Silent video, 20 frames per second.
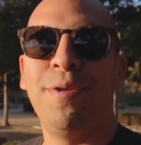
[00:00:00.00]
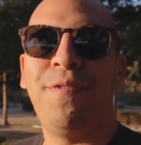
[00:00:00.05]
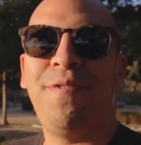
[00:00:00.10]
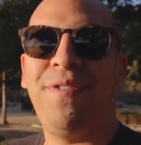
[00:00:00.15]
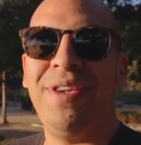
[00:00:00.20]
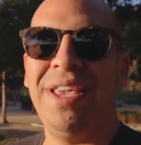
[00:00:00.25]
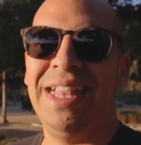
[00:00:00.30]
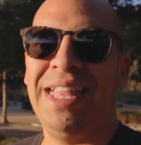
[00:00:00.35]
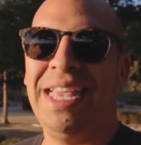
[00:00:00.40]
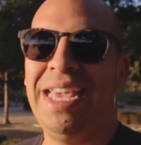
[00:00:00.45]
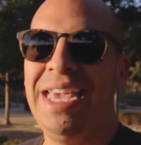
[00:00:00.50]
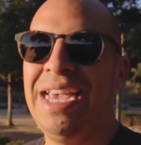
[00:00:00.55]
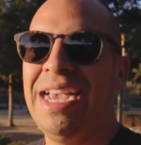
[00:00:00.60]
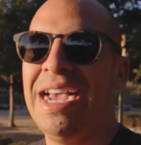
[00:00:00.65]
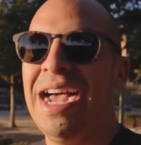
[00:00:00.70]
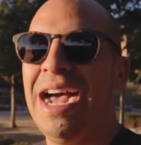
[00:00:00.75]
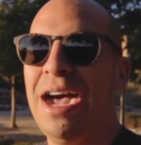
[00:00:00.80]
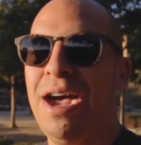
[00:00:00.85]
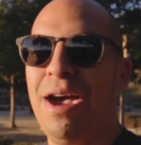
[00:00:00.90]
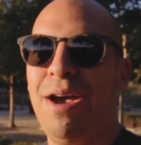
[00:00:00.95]

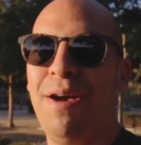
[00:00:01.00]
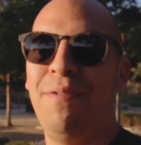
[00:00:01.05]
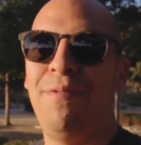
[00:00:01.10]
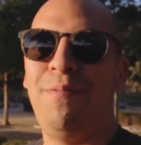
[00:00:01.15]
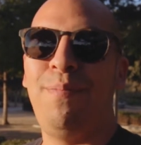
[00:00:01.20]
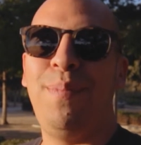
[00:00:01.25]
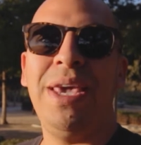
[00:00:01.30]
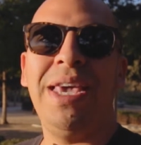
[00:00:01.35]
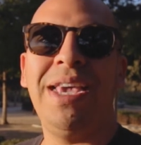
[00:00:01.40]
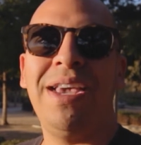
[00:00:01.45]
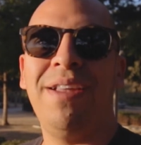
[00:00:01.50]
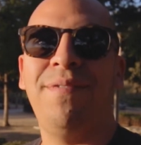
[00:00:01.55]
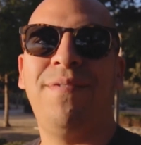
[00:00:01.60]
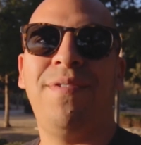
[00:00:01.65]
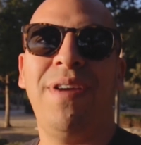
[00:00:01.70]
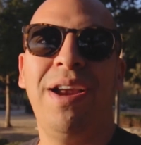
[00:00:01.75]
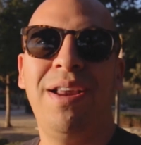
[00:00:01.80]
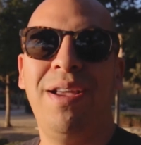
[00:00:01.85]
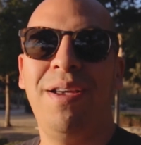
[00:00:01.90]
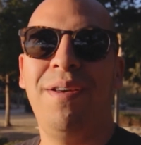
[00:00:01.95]
feeling of being in
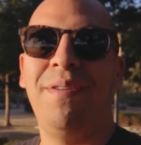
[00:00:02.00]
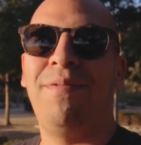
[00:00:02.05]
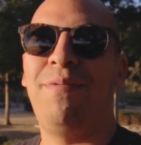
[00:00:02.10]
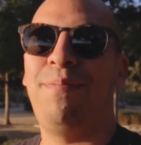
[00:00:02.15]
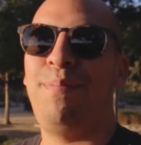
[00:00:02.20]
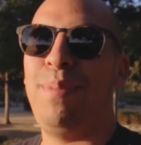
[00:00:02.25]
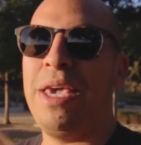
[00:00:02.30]
front of